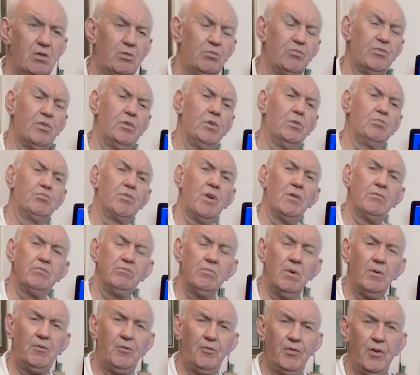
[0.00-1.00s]
operate
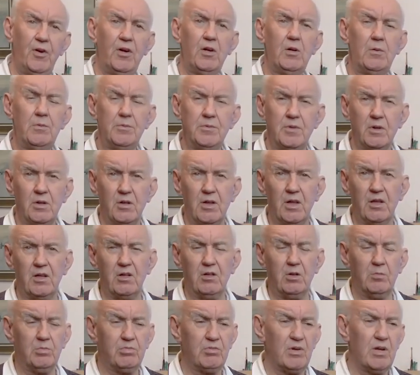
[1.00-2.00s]
from a farmyard, they
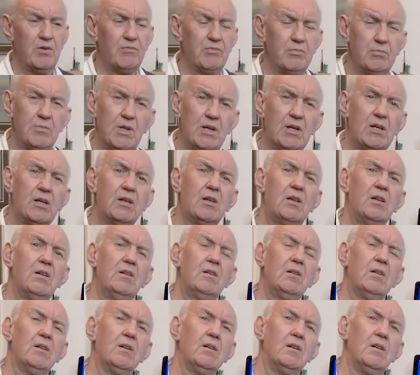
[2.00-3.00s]
can operate from their
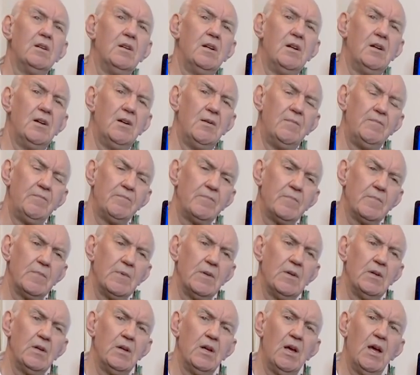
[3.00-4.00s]
car.
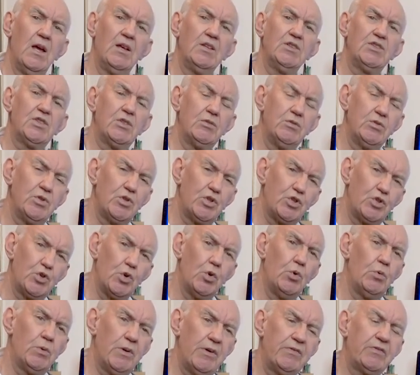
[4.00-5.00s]
So
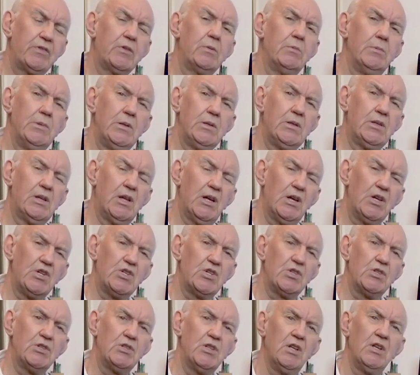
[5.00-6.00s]
shortwave
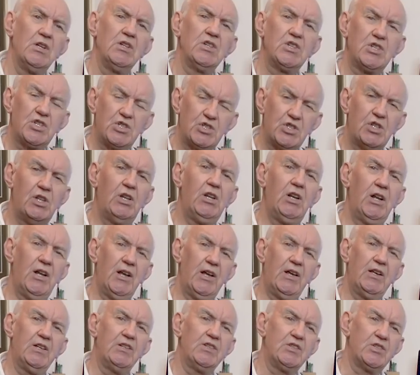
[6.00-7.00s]
communication still
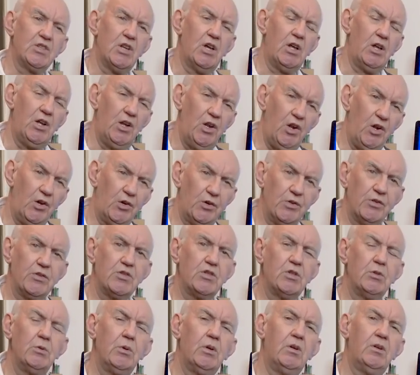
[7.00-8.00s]
has a lot
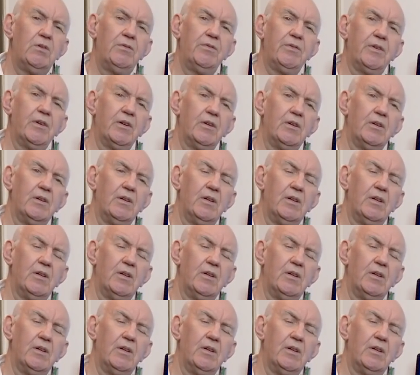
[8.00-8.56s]
to offer.